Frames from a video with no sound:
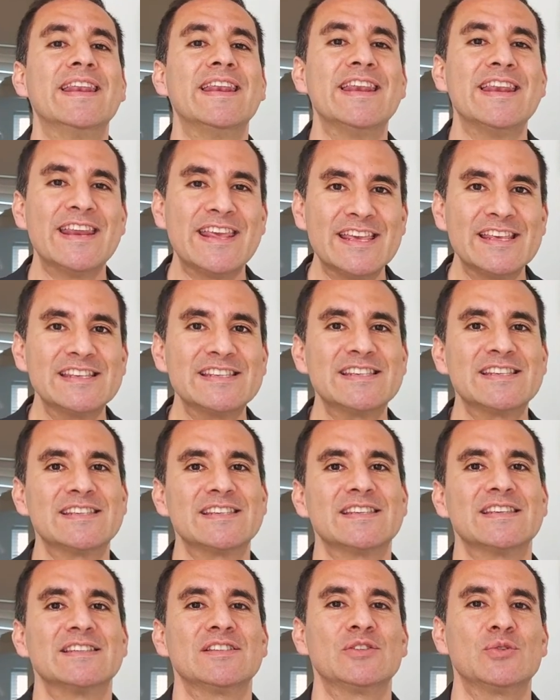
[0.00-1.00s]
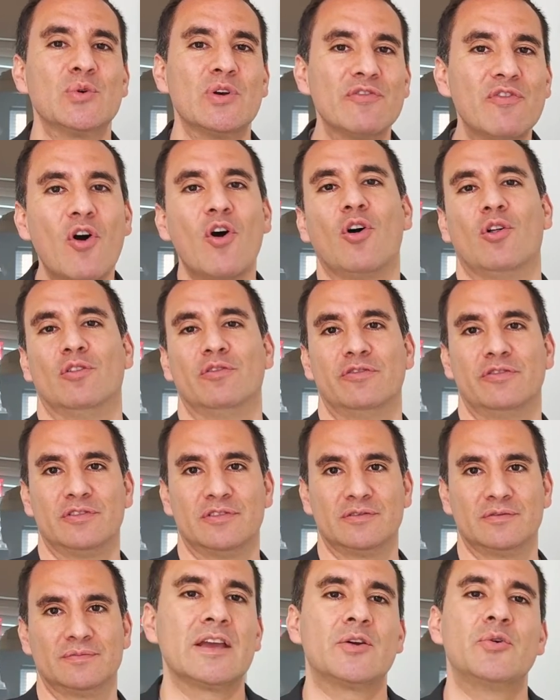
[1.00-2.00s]
needs to evolve.
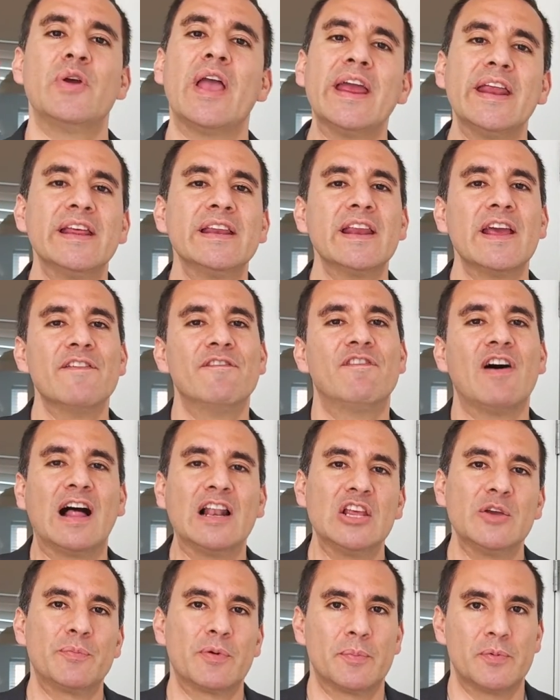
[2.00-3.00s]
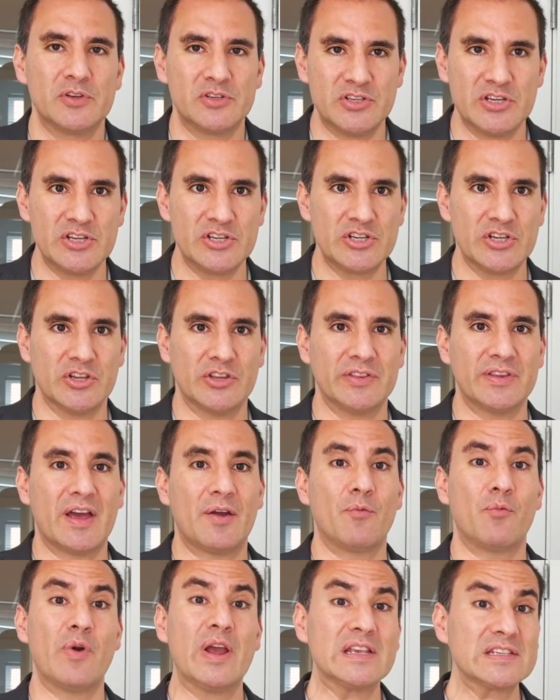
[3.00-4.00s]
Creating a value proposition
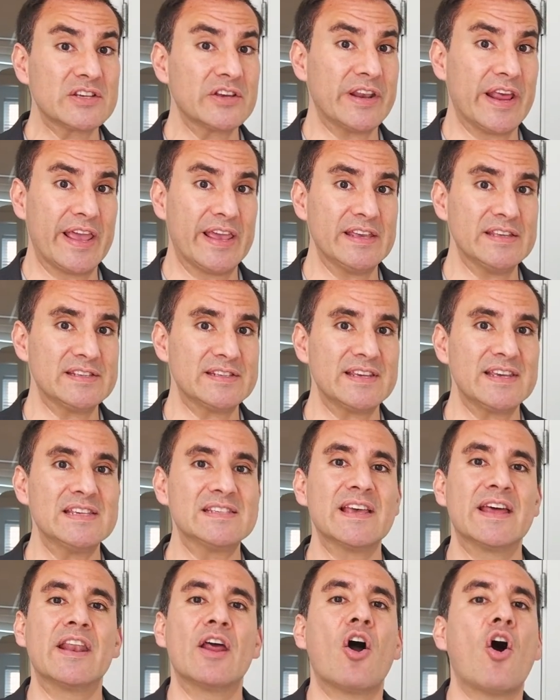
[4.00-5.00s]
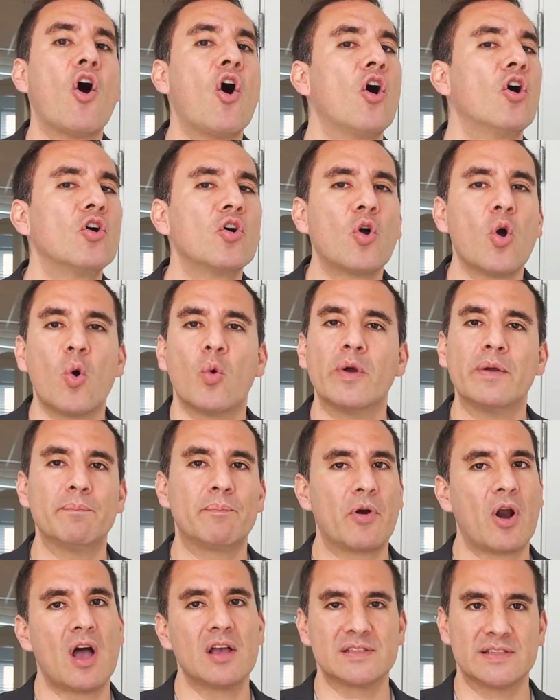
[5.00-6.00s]
that resonates is an ongoing
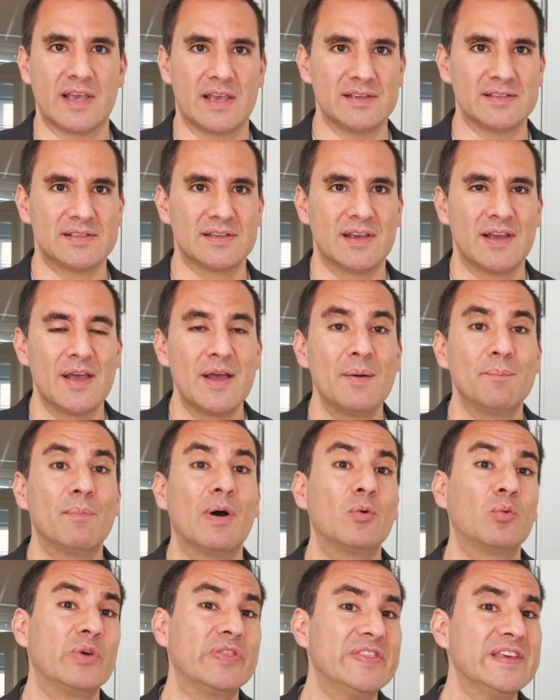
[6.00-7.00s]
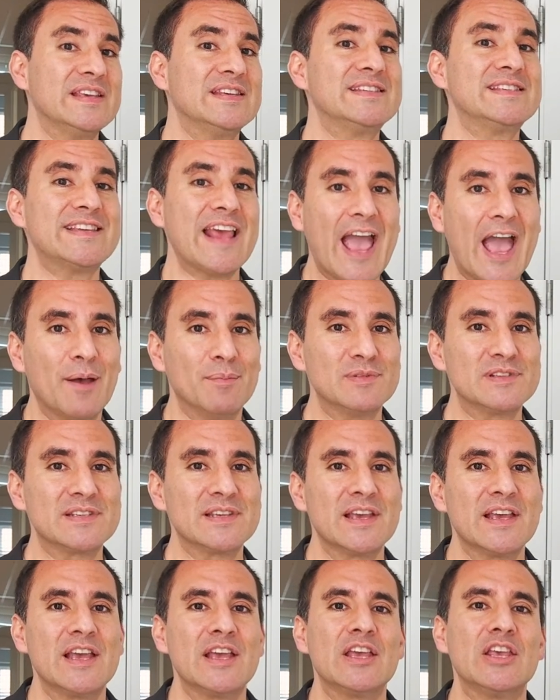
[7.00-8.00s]
process, but with these steps,
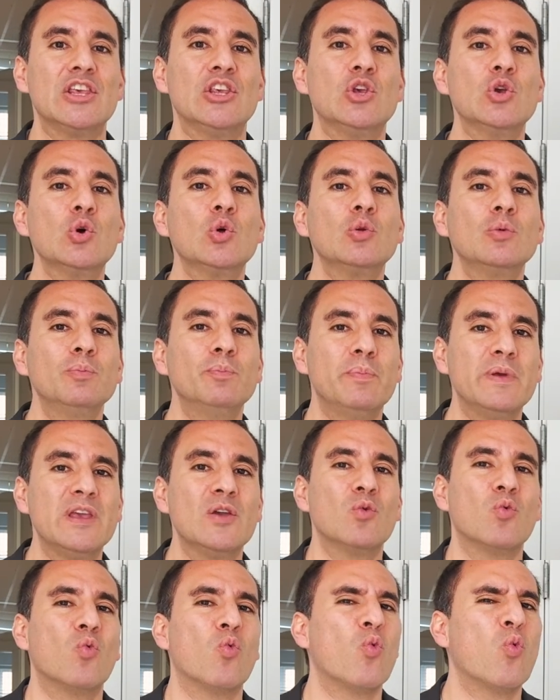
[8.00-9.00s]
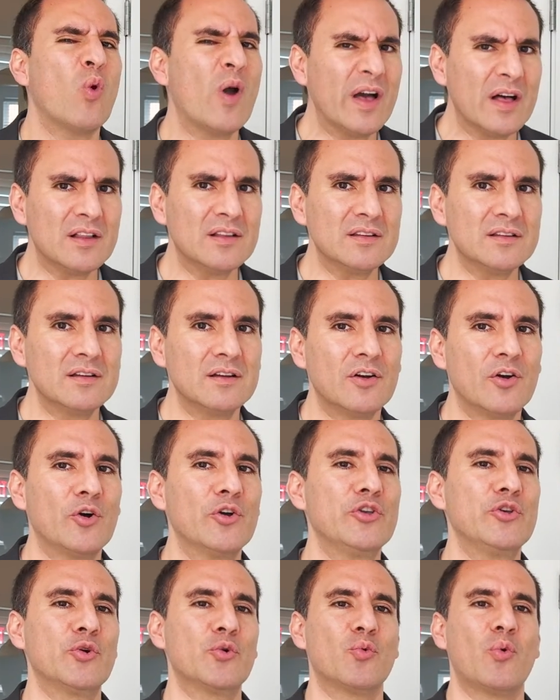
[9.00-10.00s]
you'll be well
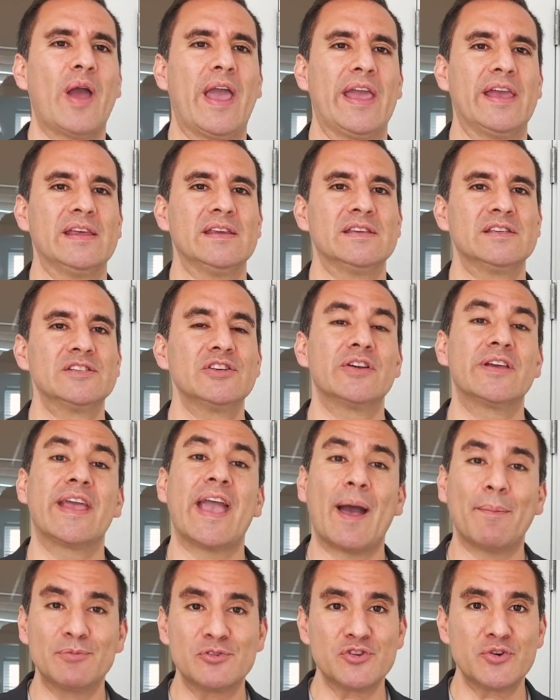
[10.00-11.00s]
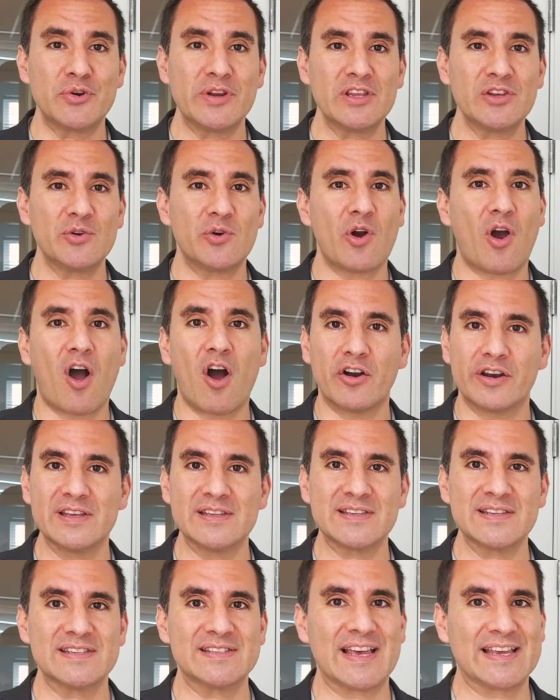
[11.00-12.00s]
on your way to capturing your
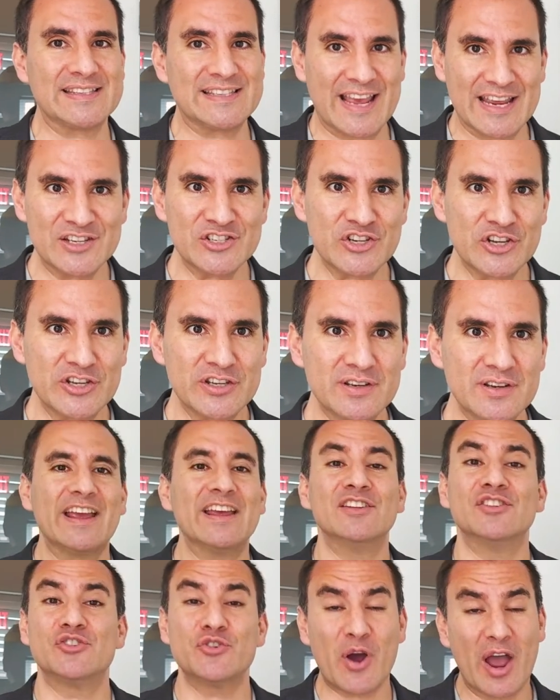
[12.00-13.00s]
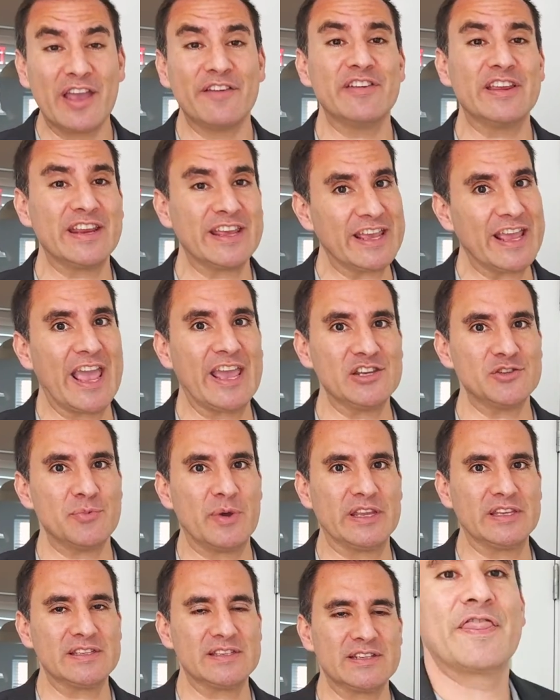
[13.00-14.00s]
audience's attention and driving
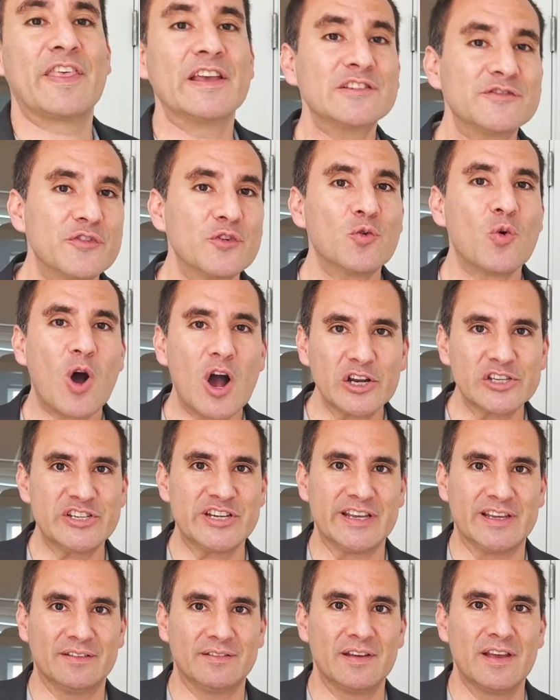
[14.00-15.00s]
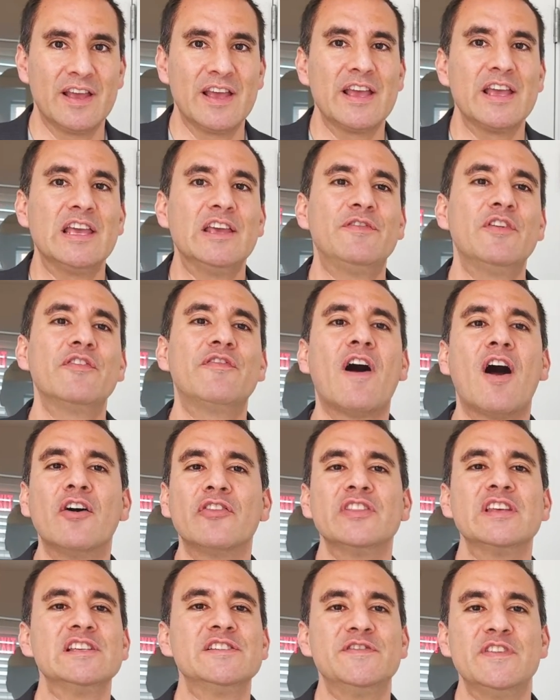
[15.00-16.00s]
engagement. Thanks for watching. If you
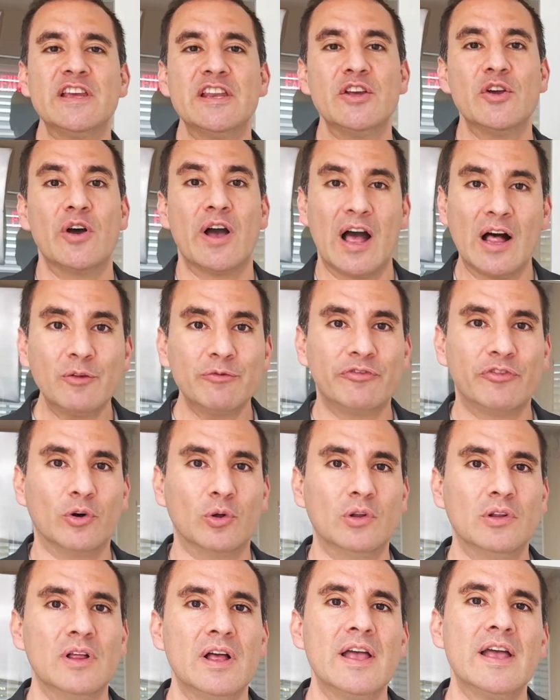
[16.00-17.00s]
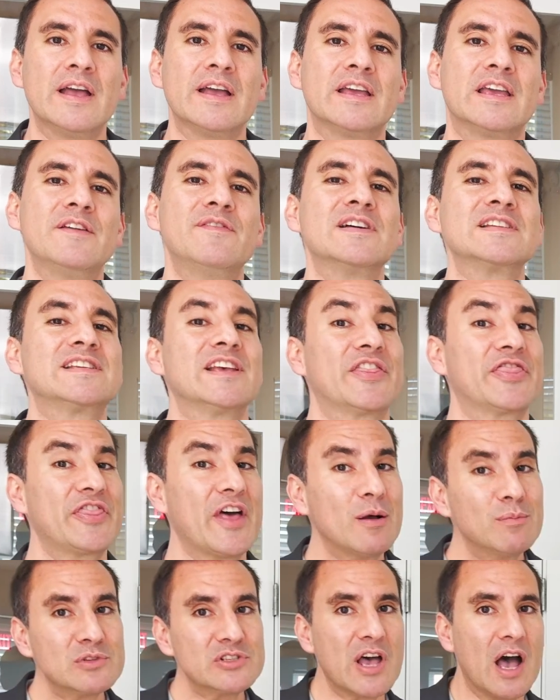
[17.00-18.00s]
found this video helpful, give us a
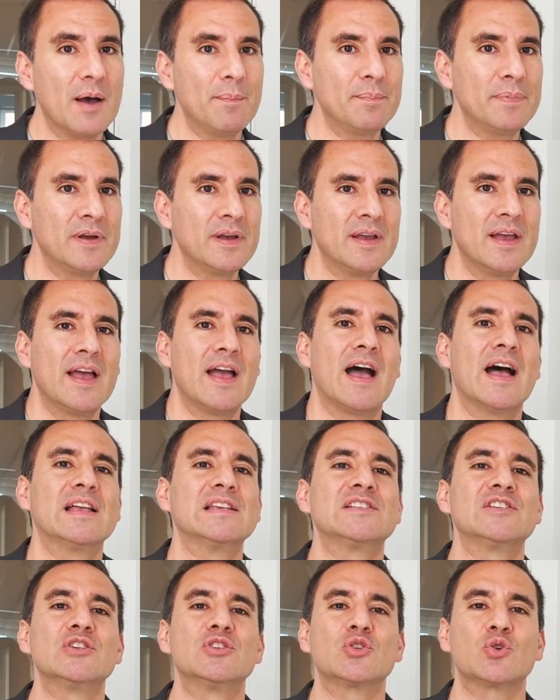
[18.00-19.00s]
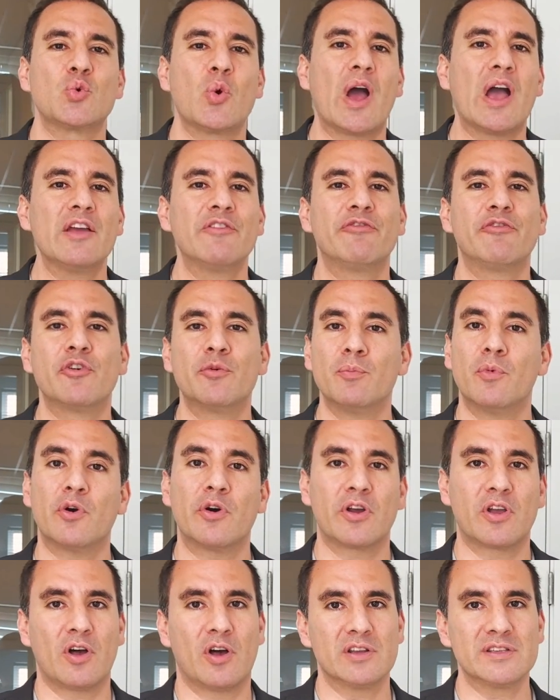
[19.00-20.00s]
thumbs up and subscribe for
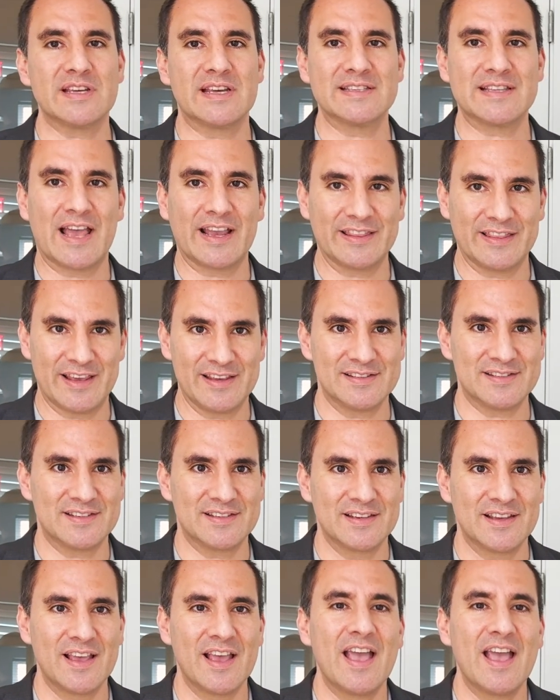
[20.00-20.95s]
more content like this.